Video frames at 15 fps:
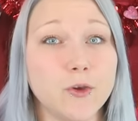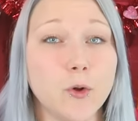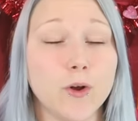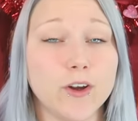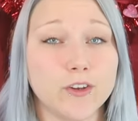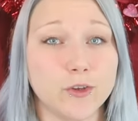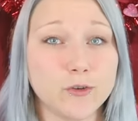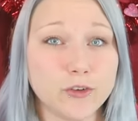
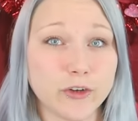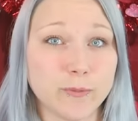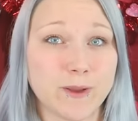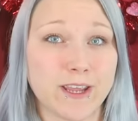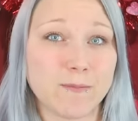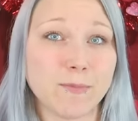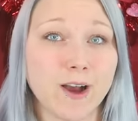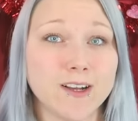your YouTube
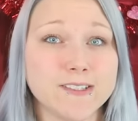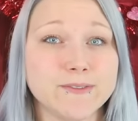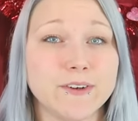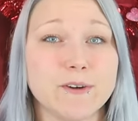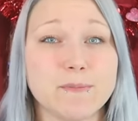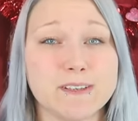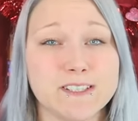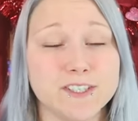inbox
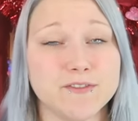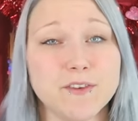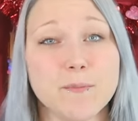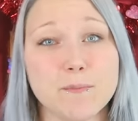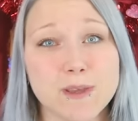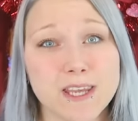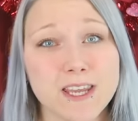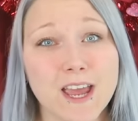for a message
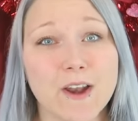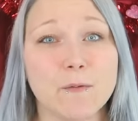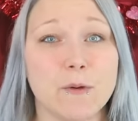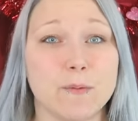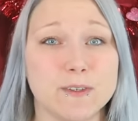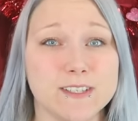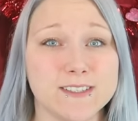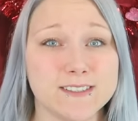from me and we
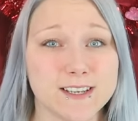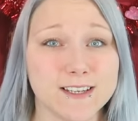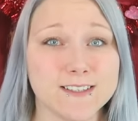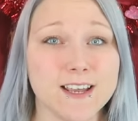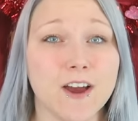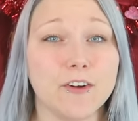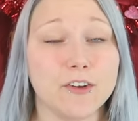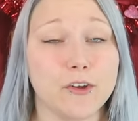will
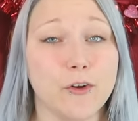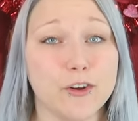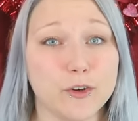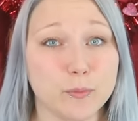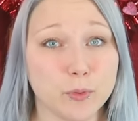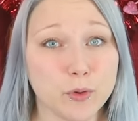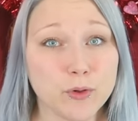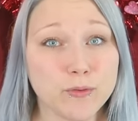discuss how you're going
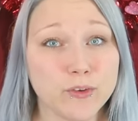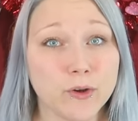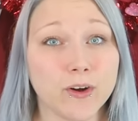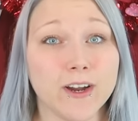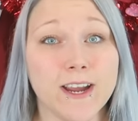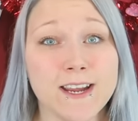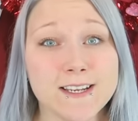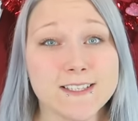to prove you
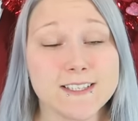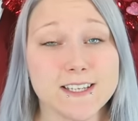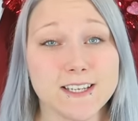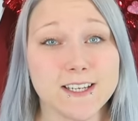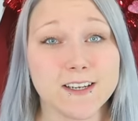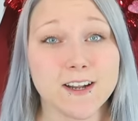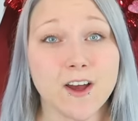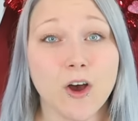are
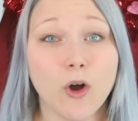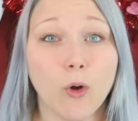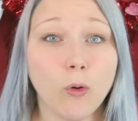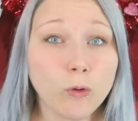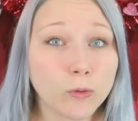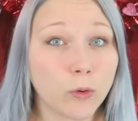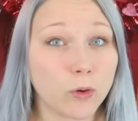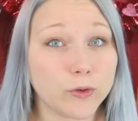18
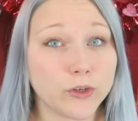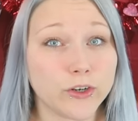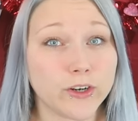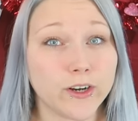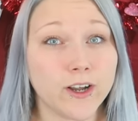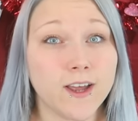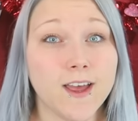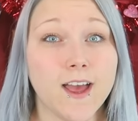or
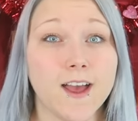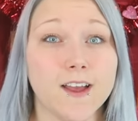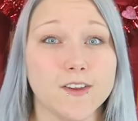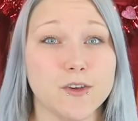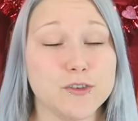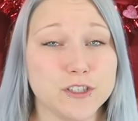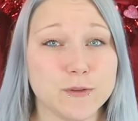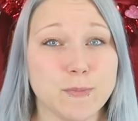older
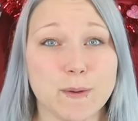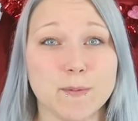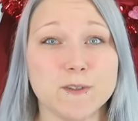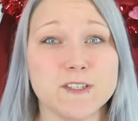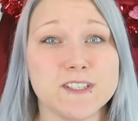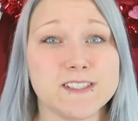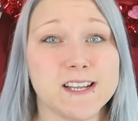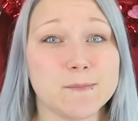Usually people
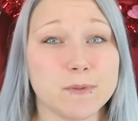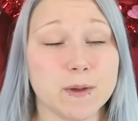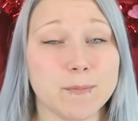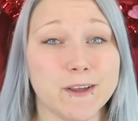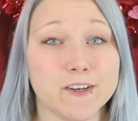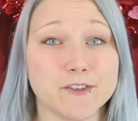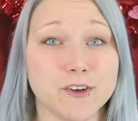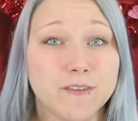just send me a
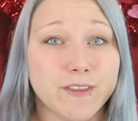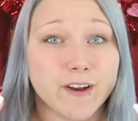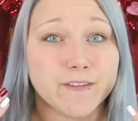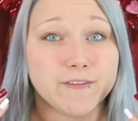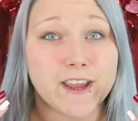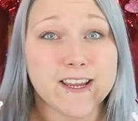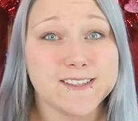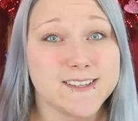picture of their
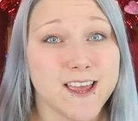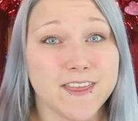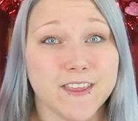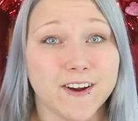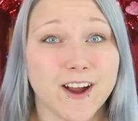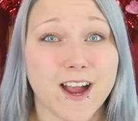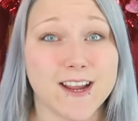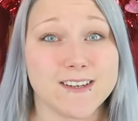face and
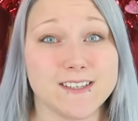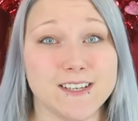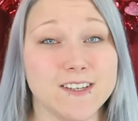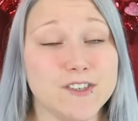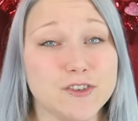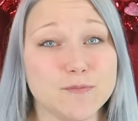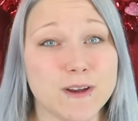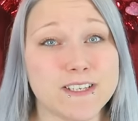their
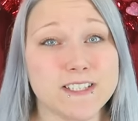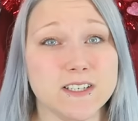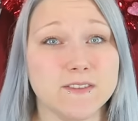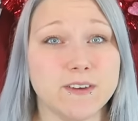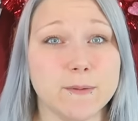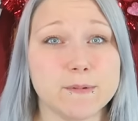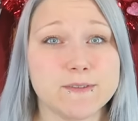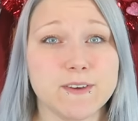ID to my Tia
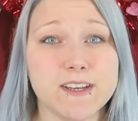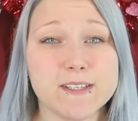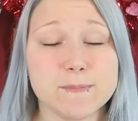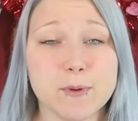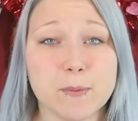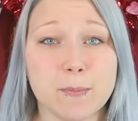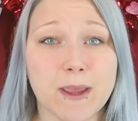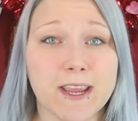Vapes
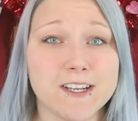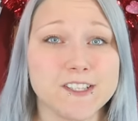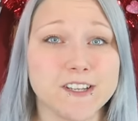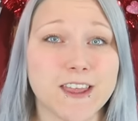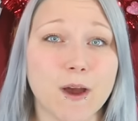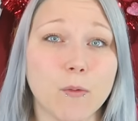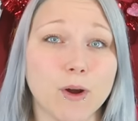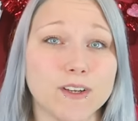Facebook page
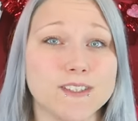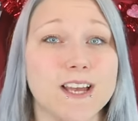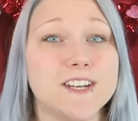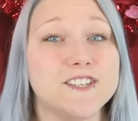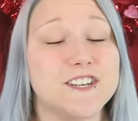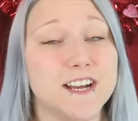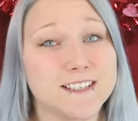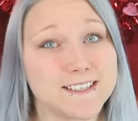and that works
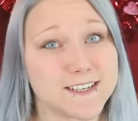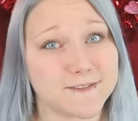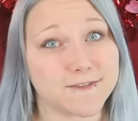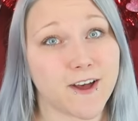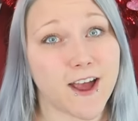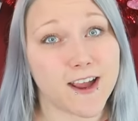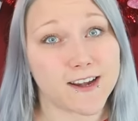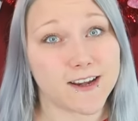just
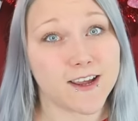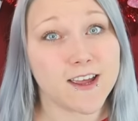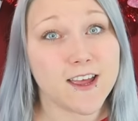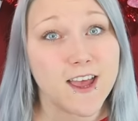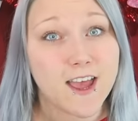fine.